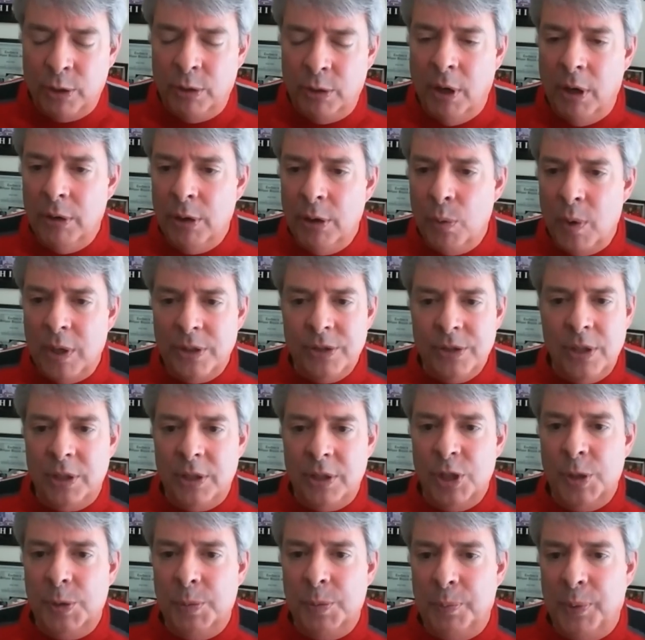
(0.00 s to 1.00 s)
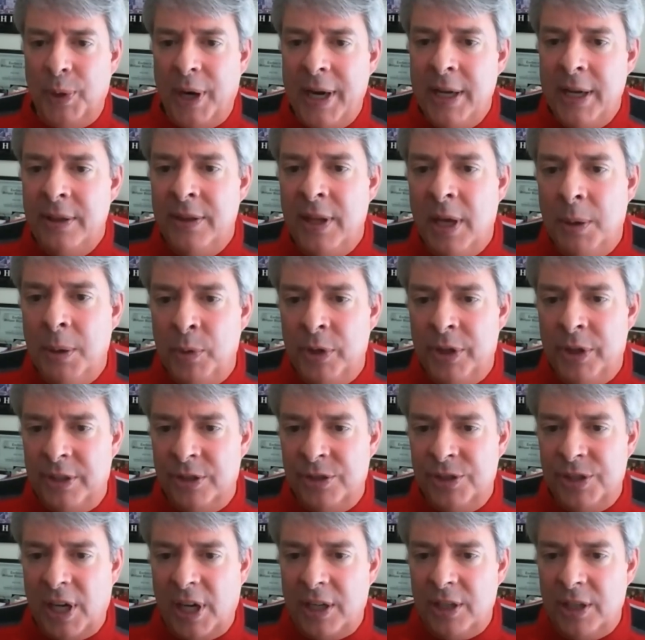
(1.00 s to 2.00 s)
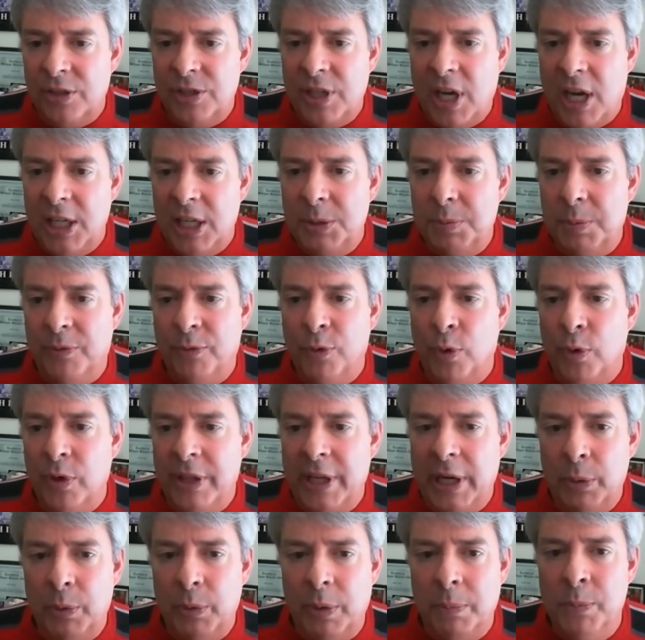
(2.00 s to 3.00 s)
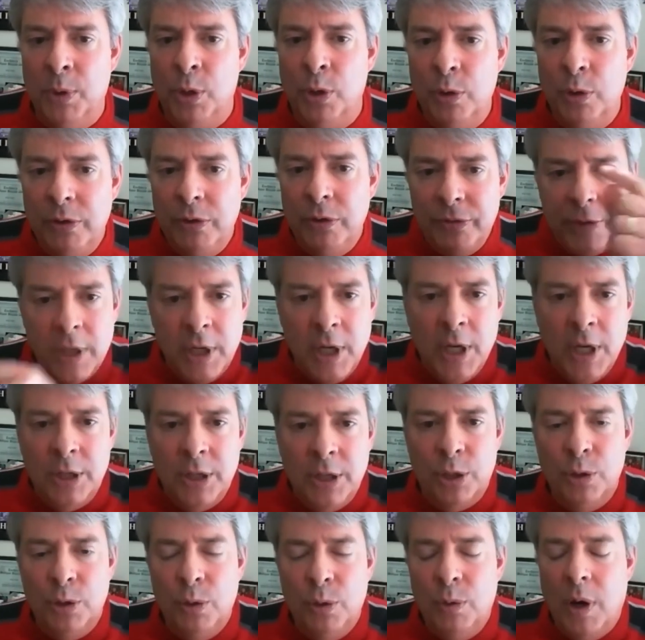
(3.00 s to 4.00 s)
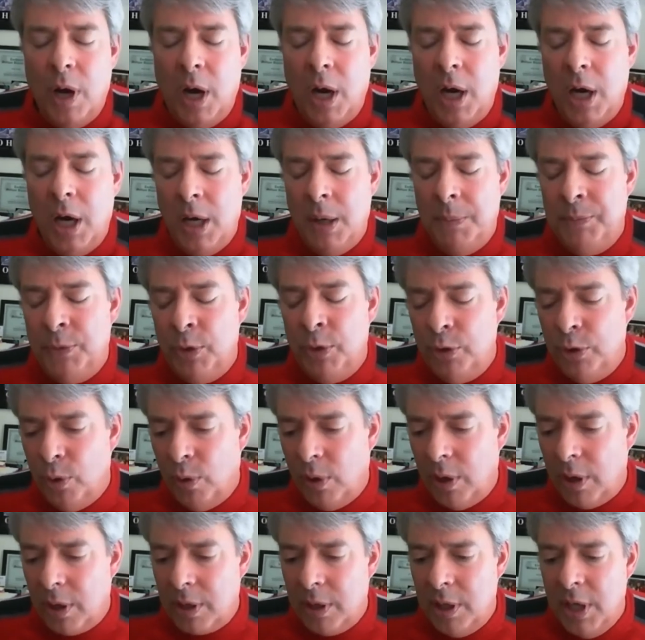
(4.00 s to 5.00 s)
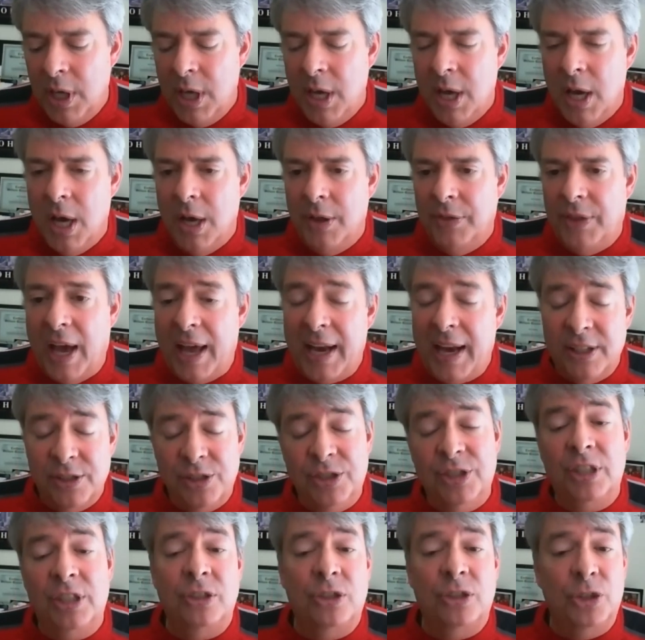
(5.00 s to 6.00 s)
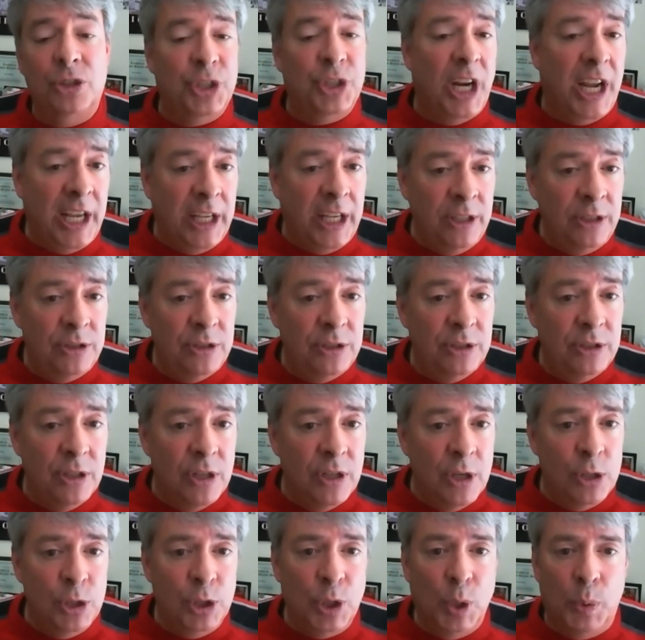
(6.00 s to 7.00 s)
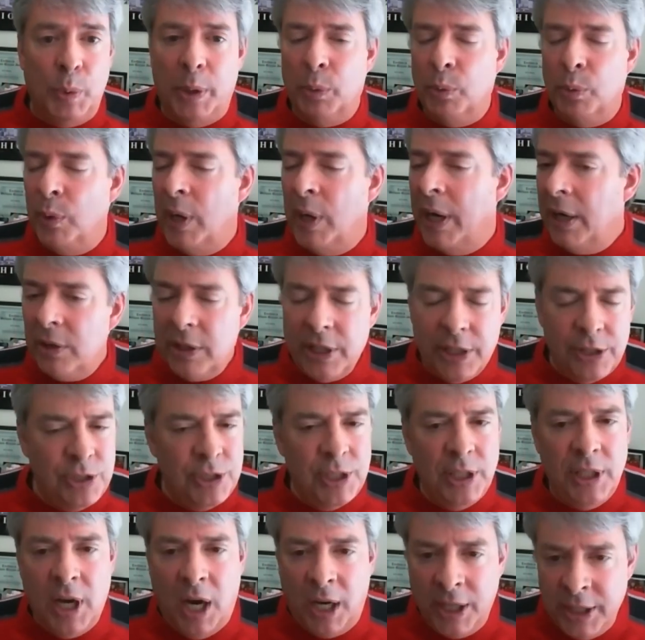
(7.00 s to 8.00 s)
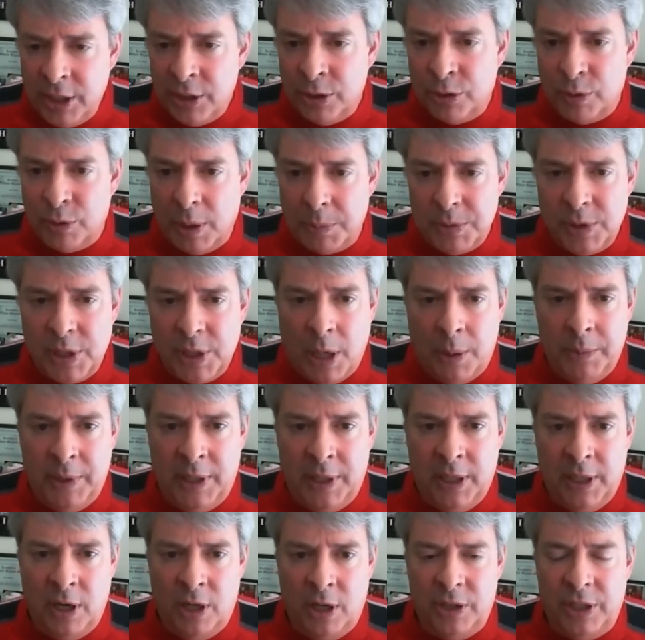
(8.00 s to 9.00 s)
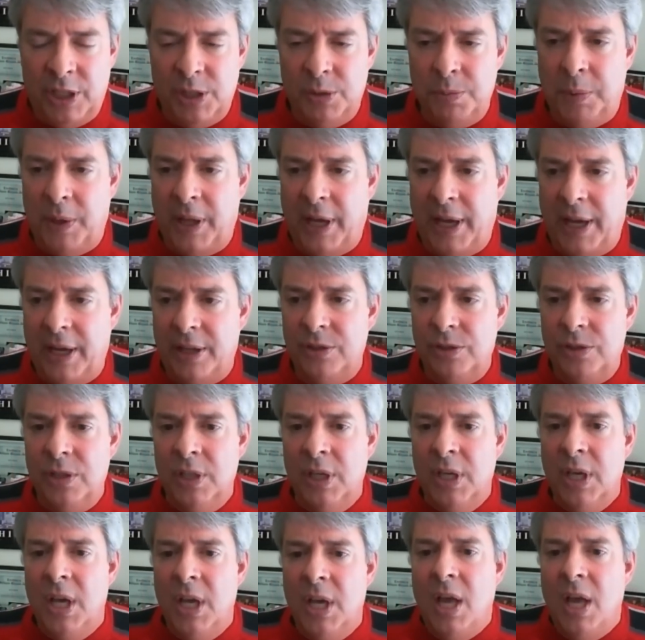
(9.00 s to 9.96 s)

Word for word: the grower wasn't spraying them with insecticides before they were moved to um, New York. That has since changed. So we rarely see onion thrips coming in on these plants.